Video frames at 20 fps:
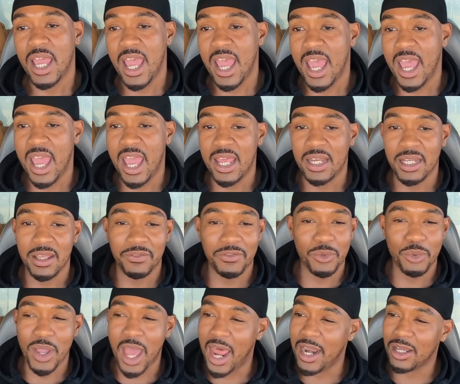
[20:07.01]
And
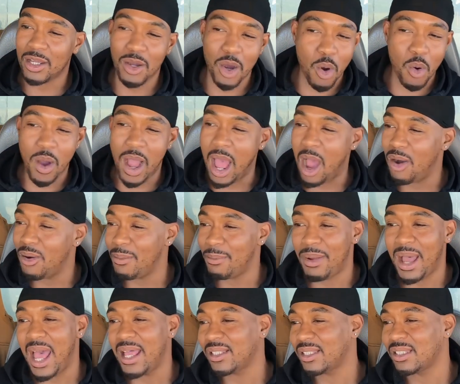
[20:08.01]
if you got to go out
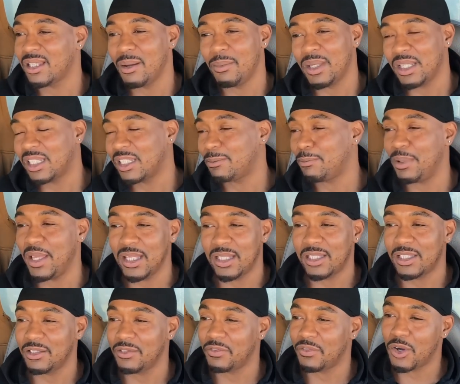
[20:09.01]
and buy some
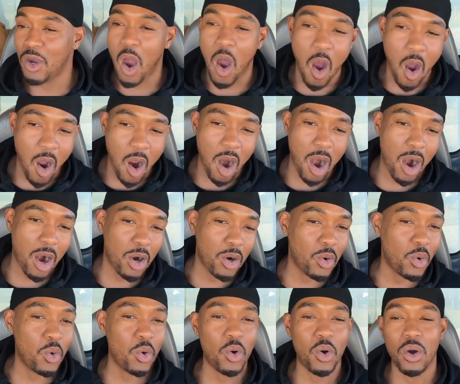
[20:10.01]
expensive
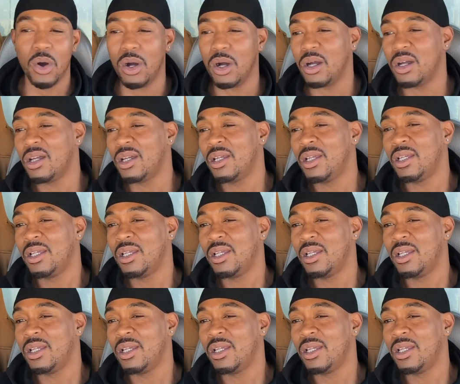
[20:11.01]
car or